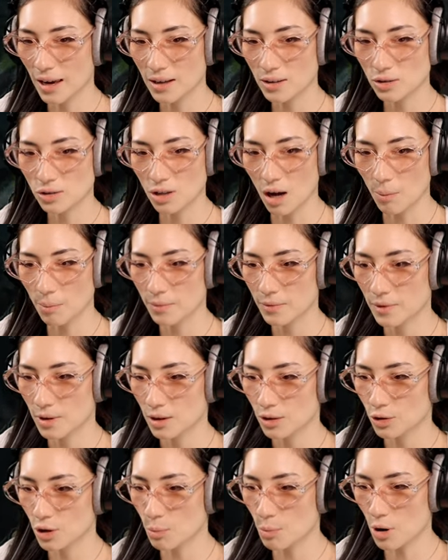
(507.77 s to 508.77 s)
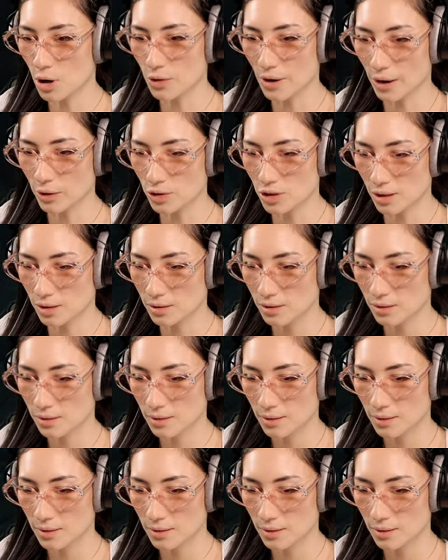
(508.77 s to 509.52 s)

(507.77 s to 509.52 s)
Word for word: stop. No more crouching.